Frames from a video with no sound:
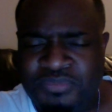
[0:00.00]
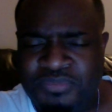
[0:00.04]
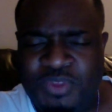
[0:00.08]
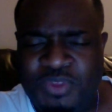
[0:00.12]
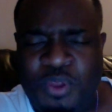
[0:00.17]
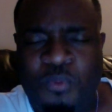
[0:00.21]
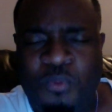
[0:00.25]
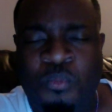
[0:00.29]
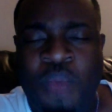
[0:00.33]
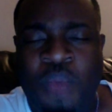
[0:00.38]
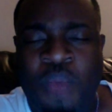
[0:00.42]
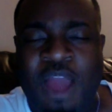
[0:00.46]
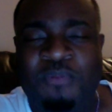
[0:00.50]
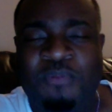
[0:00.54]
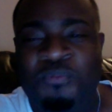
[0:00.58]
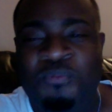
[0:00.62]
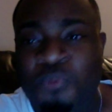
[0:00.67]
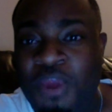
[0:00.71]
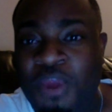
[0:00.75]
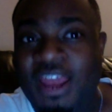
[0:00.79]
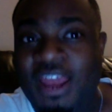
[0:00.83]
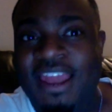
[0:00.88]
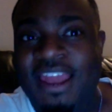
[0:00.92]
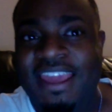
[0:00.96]
what
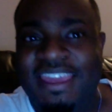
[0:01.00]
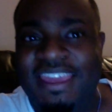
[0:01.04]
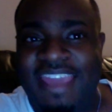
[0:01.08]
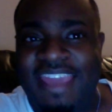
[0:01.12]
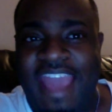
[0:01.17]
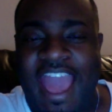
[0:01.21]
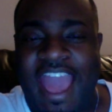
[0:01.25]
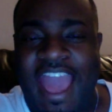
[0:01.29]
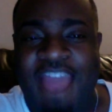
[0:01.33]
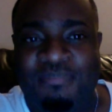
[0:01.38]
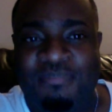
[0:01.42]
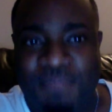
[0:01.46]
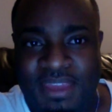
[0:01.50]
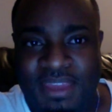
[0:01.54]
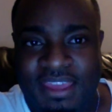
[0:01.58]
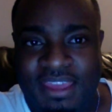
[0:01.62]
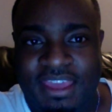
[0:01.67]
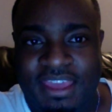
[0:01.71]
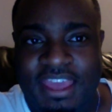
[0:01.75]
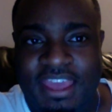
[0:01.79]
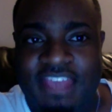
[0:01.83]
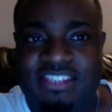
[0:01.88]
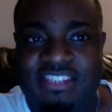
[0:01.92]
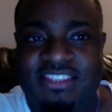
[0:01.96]
really got me
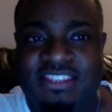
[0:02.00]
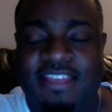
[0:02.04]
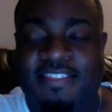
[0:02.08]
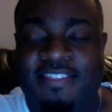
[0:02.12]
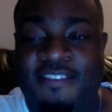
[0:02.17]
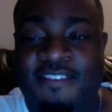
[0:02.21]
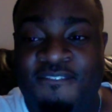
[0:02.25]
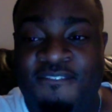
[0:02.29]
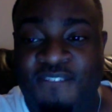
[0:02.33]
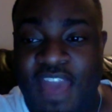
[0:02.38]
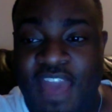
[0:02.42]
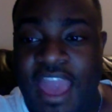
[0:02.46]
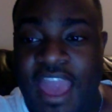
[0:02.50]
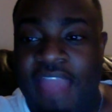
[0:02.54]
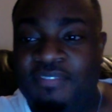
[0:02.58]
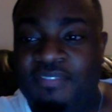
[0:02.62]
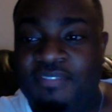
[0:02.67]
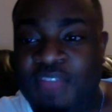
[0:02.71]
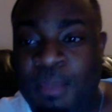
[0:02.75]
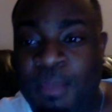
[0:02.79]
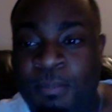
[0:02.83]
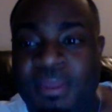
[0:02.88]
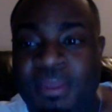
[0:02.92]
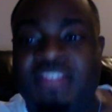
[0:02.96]
is that the fact
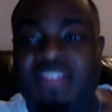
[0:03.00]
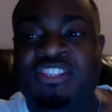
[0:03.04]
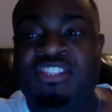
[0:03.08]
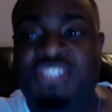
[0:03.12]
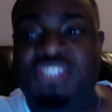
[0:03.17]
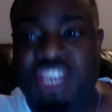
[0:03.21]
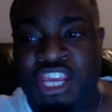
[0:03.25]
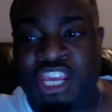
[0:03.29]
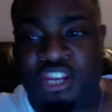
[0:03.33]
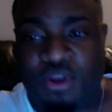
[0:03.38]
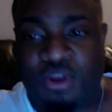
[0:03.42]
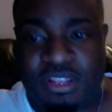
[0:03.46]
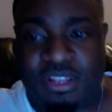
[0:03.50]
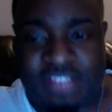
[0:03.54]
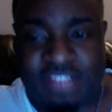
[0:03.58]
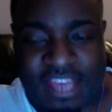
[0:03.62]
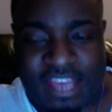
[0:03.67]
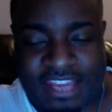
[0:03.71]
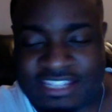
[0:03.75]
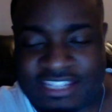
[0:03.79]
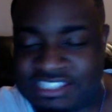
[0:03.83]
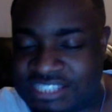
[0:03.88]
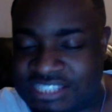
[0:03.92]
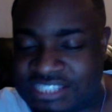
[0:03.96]
that Benzino, because I
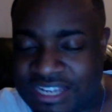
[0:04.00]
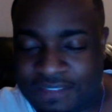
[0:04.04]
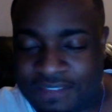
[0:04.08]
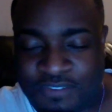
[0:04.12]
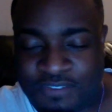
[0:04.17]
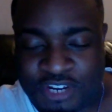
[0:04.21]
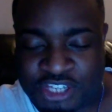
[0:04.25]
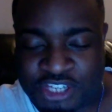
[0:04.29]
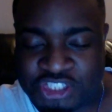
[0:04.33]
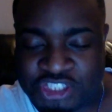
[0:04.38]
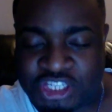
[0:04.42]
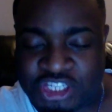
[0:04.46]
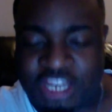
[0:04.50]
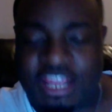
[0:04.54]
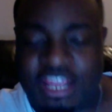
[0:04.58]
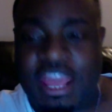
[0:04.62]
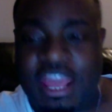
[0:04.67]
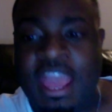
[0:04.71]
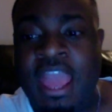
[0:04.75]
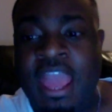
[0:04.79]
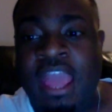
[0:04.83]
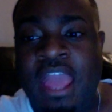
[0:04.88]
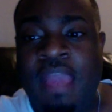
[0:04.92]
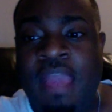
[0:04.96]
had to sit up for this shit,
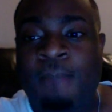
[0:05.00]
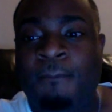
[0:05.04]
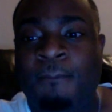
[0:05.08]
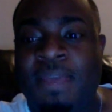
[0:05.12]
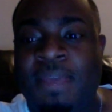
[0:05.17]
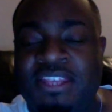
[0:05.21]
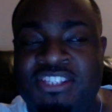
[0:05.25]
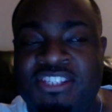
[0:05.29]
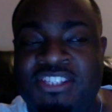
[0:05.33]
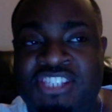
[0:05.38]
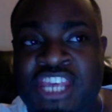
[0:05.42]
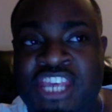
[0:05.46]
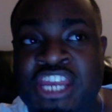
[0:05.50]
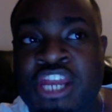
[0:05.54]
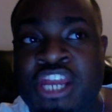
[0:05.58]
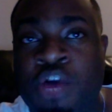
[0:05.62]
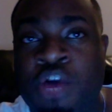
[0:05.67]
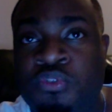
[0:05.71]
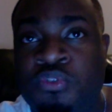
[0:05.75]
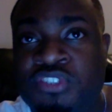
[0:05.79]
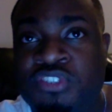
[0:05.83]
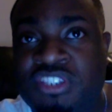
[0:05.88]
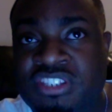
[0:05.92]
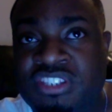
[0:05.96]

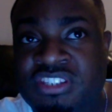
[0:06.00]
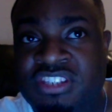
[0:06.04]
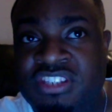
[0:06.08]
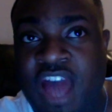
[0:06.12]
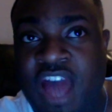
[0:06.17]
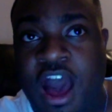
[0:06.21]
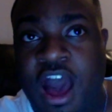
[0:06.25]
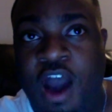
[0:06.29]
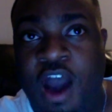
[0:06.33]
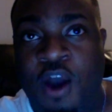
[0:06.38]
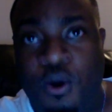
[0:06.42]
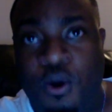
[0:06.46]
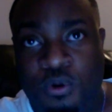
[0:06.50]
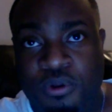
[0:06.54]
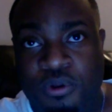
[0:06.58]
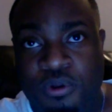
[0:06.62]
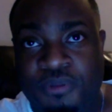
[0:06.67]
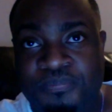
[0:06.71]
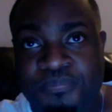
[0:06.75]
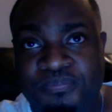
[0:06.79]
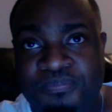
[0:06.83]
Benzino saw